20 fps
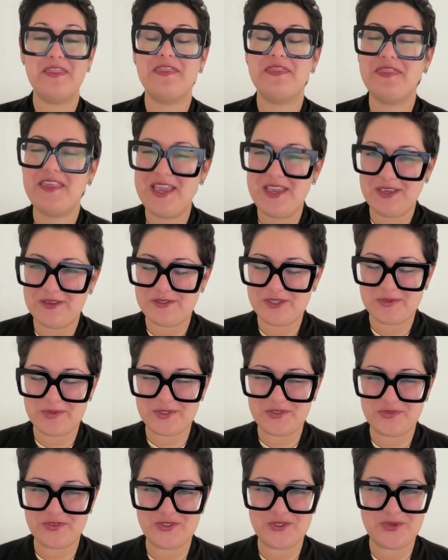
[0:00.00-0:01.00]
Thank you so
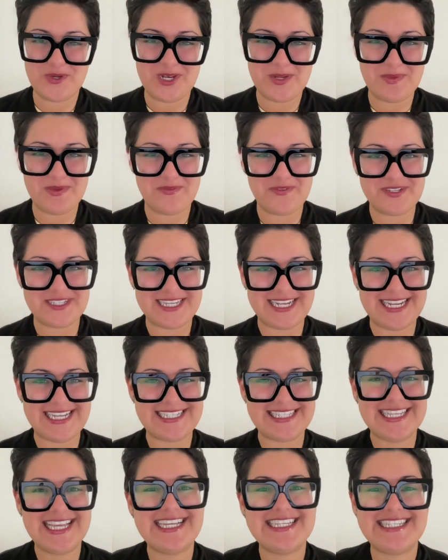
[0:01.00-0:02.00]
much for joining me for
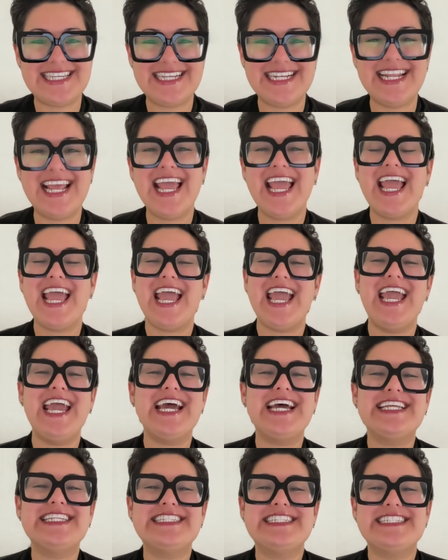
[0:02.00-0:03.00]
today's lesson.
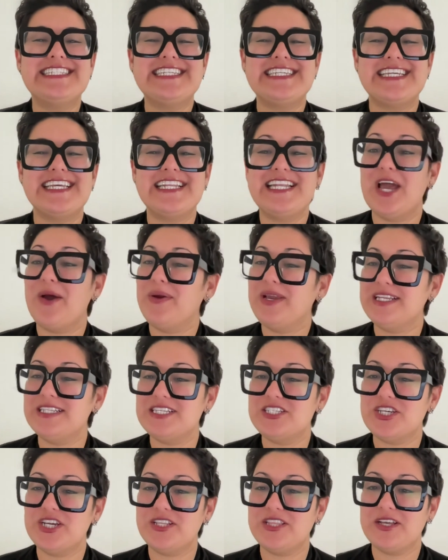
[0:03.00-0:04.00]
And now I get
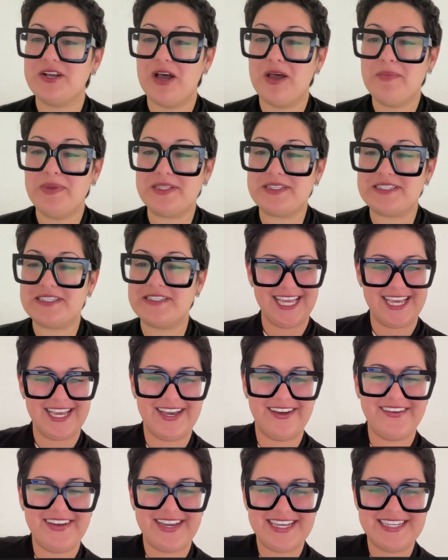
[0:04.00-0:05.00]
to check the comments.
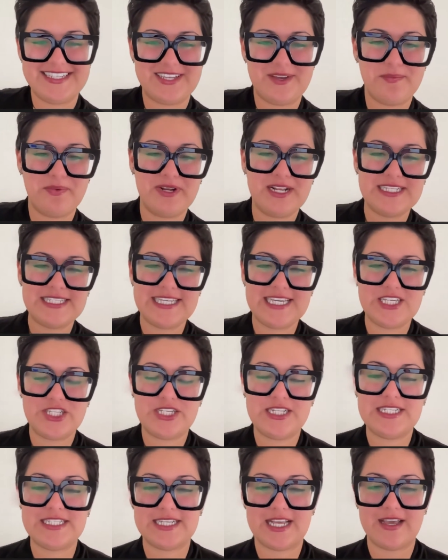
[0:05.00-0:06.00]
Okay, so
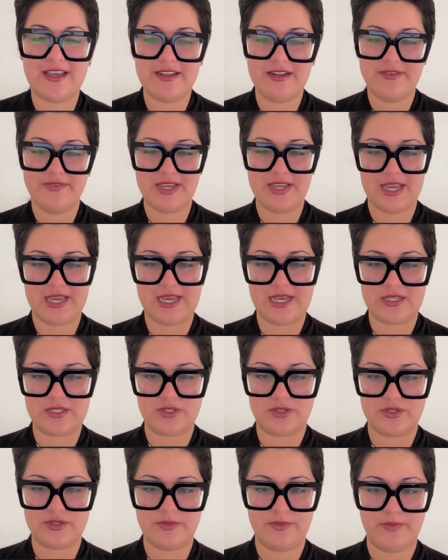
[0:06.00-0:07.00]
pronunciation is kind of a
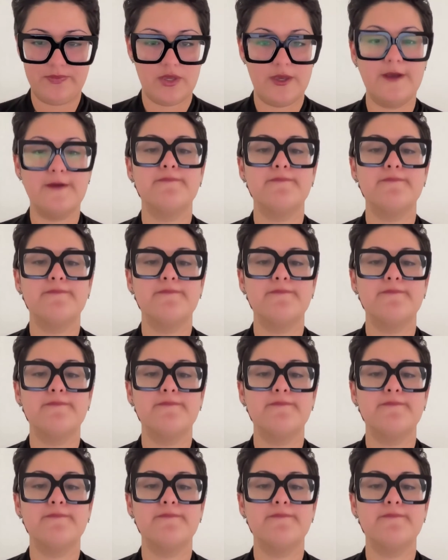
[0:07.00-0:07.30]
hassle.